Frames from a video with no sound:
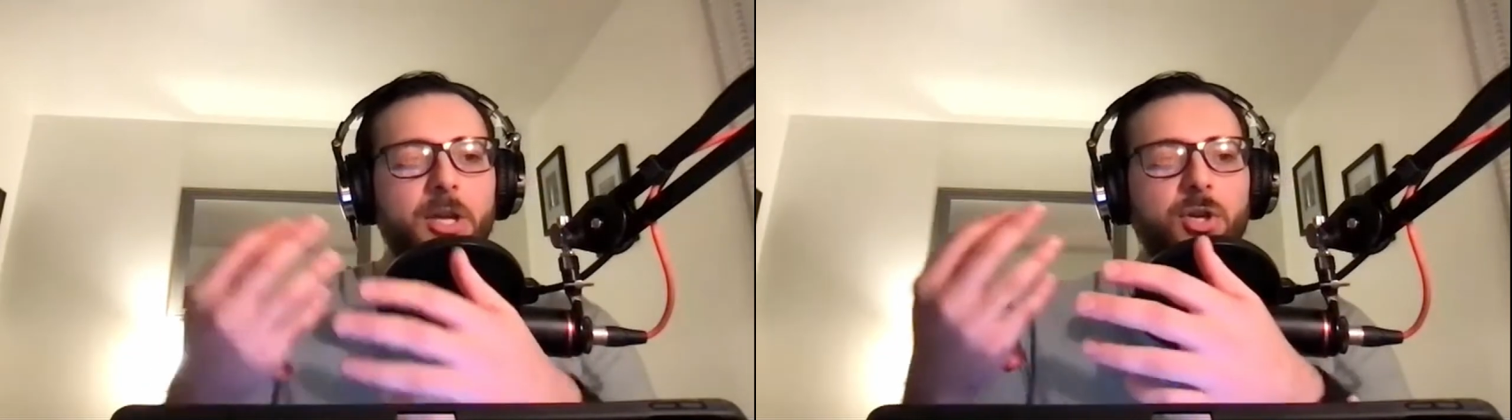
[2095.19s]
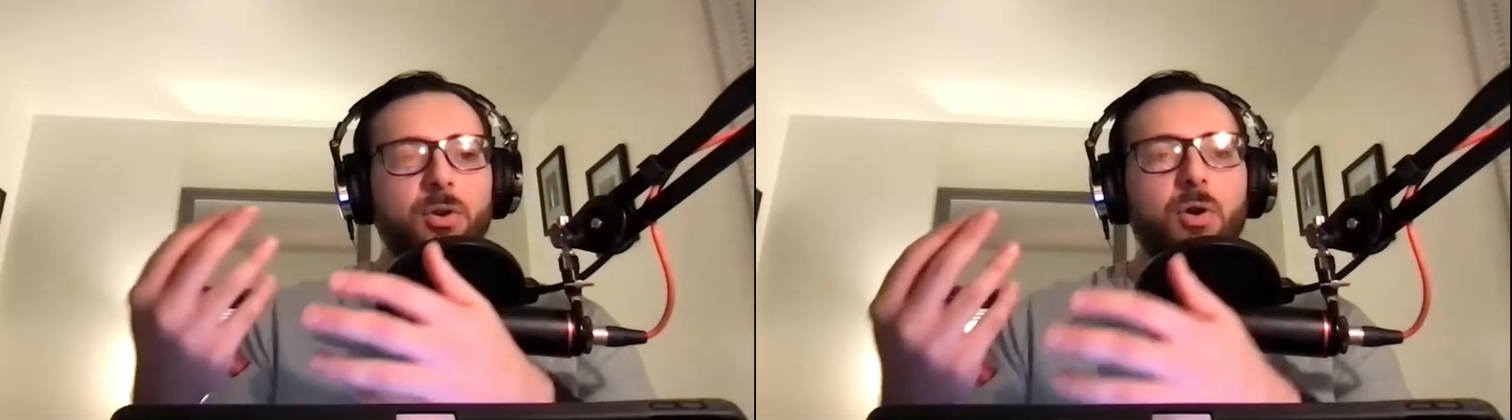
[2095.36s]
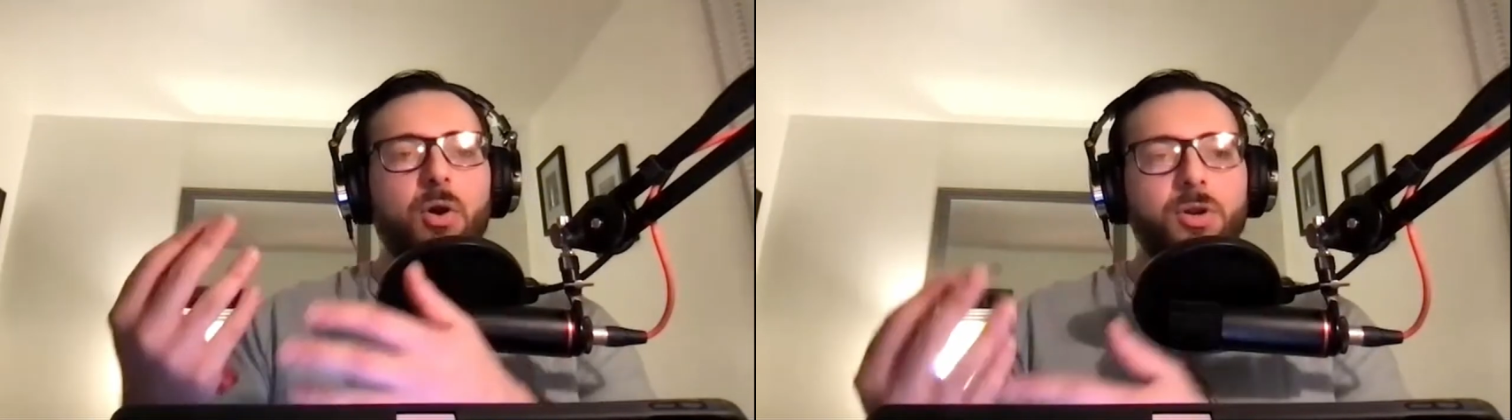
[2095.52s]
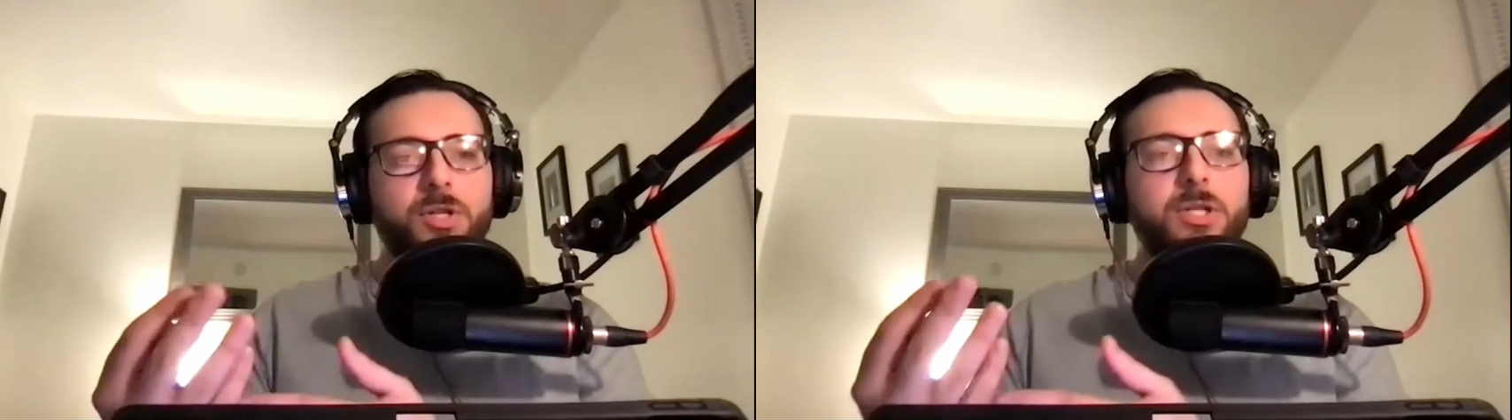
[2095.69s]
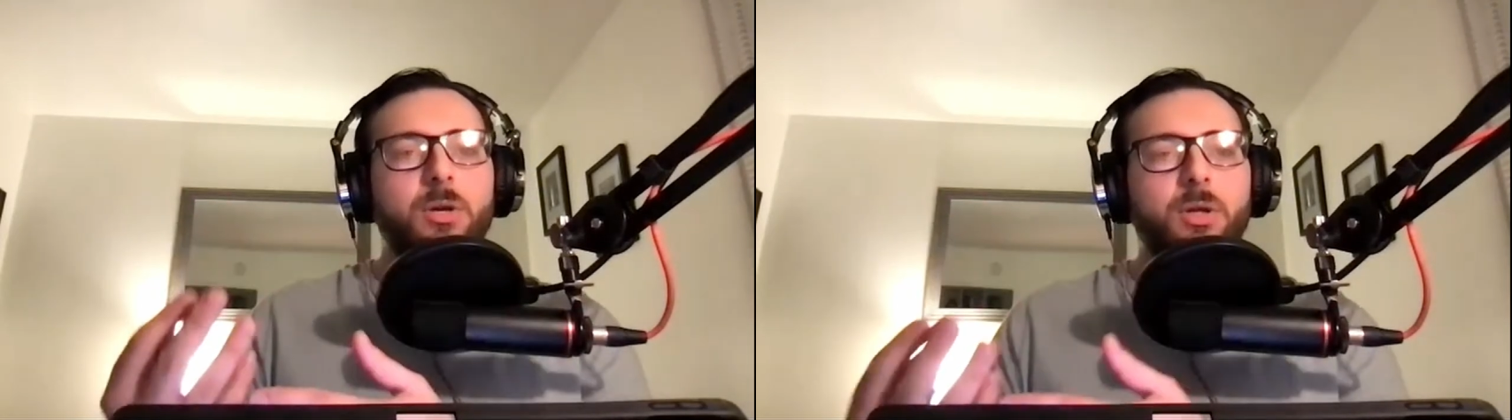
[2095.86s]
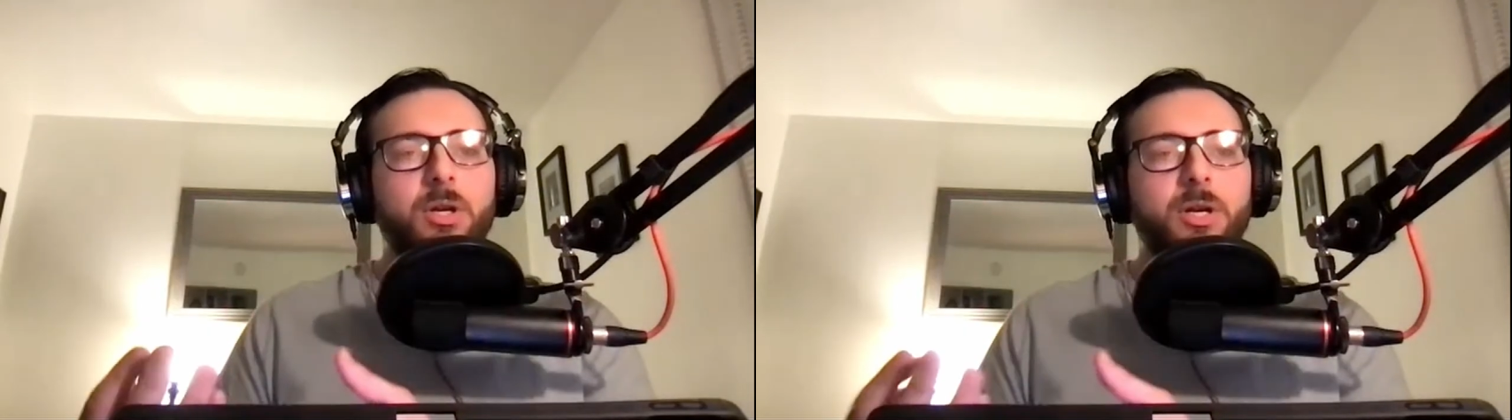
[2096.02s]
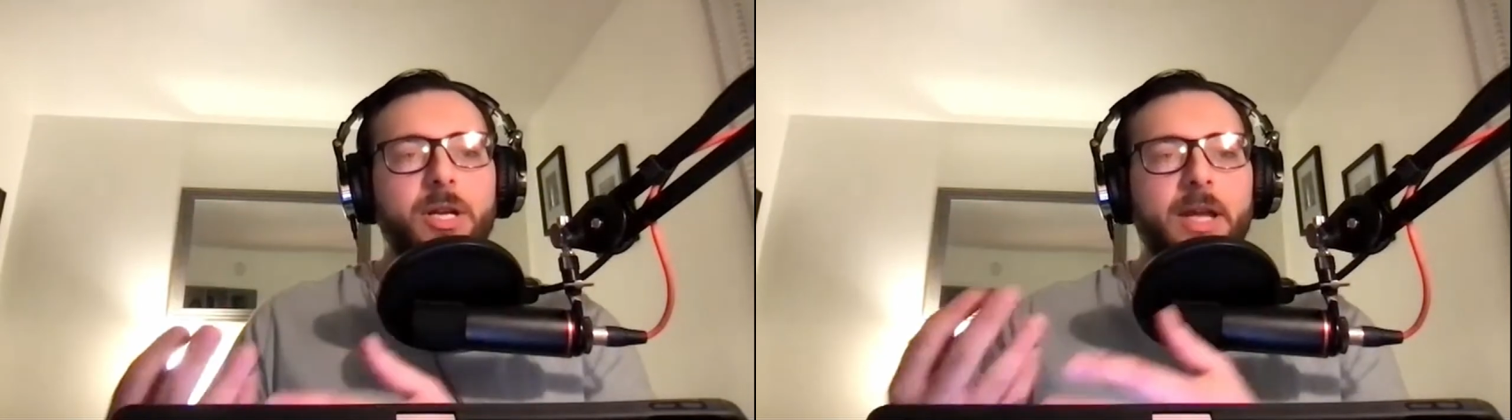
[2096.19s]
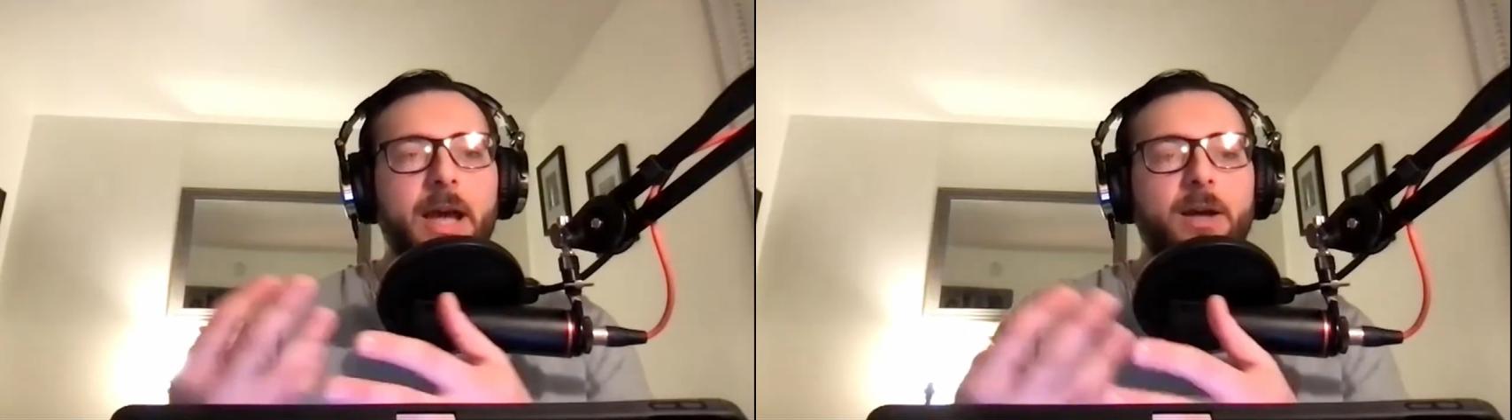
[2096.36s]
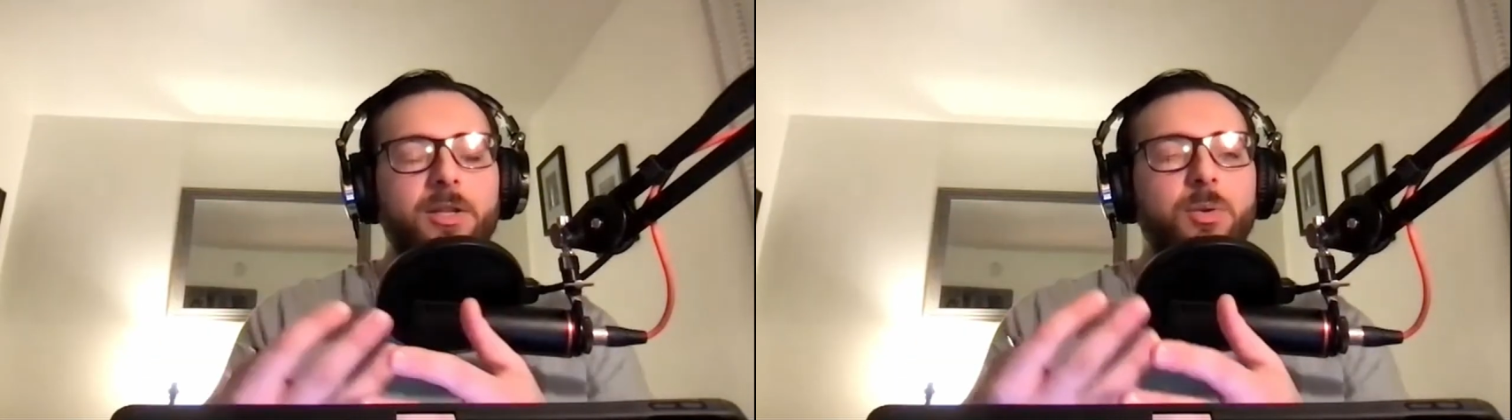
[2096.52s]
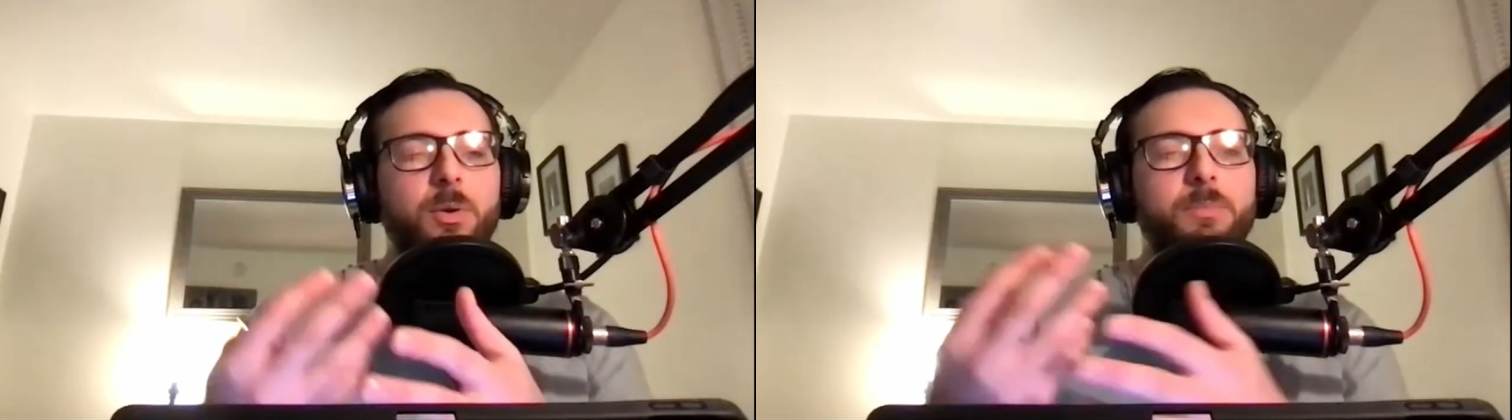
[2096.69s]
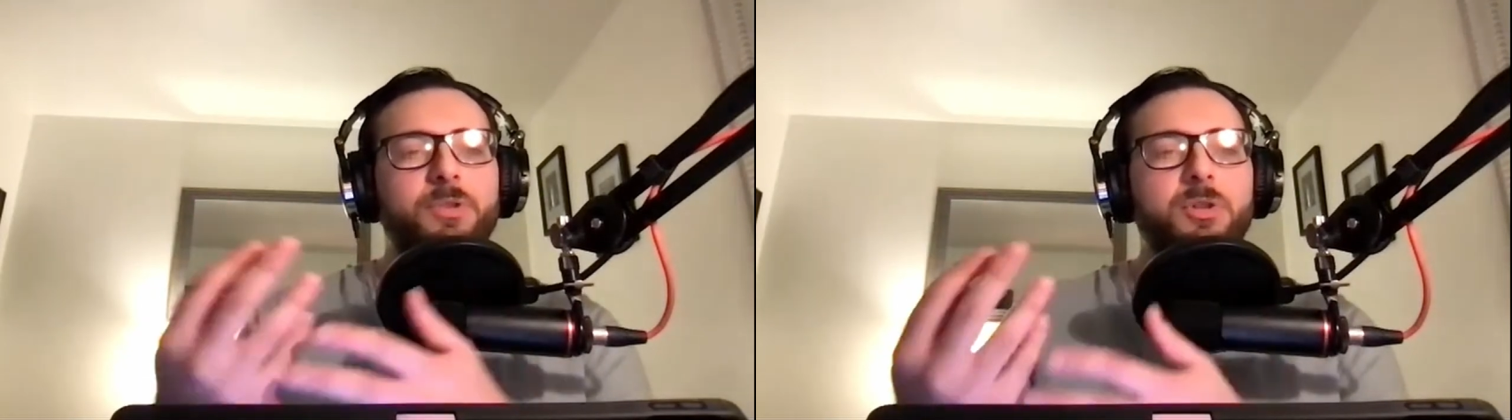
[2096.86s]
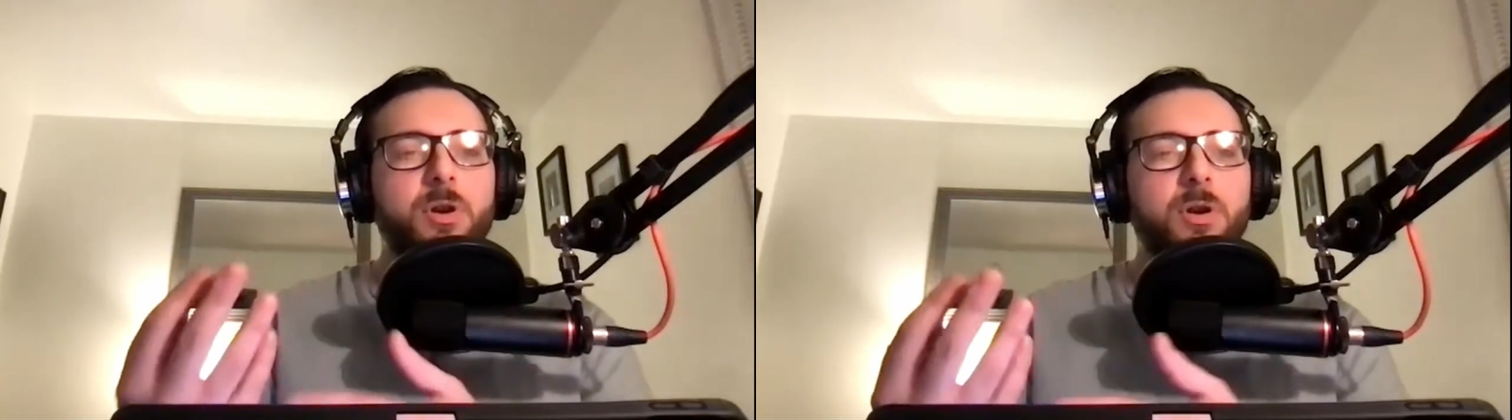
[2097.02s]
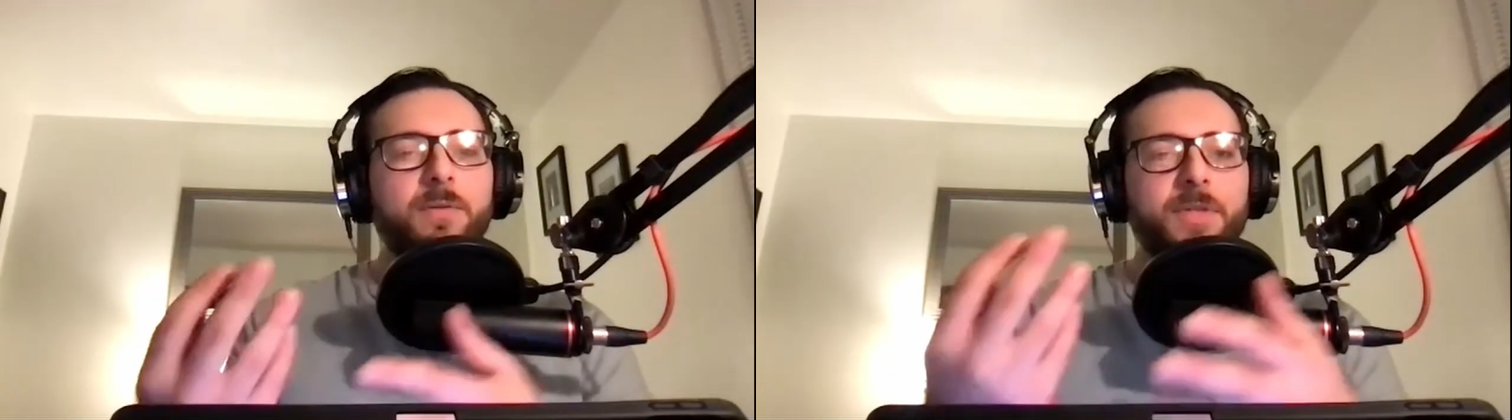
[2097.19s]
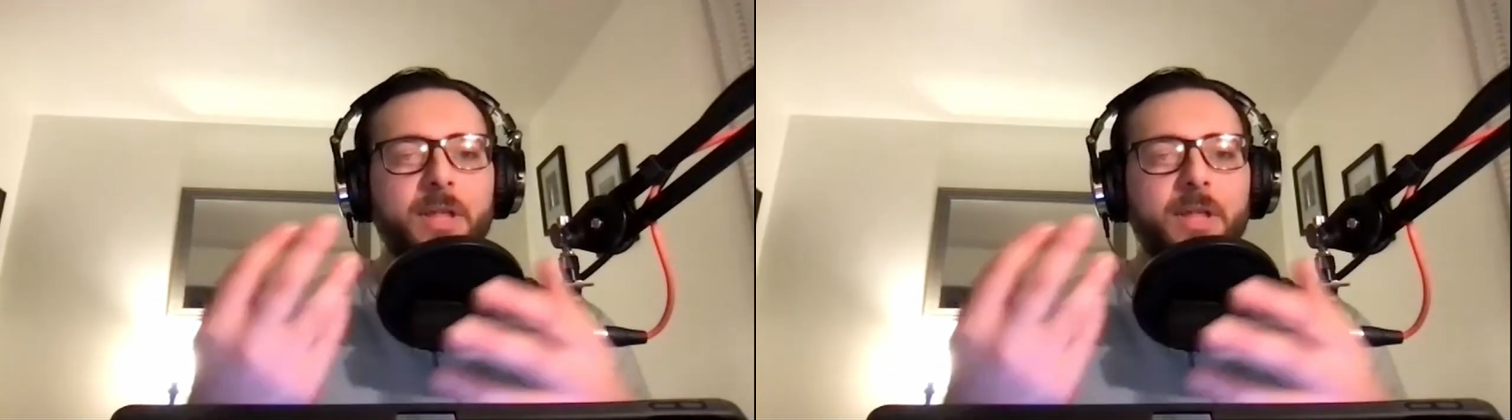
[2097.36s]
you're also learning how to observe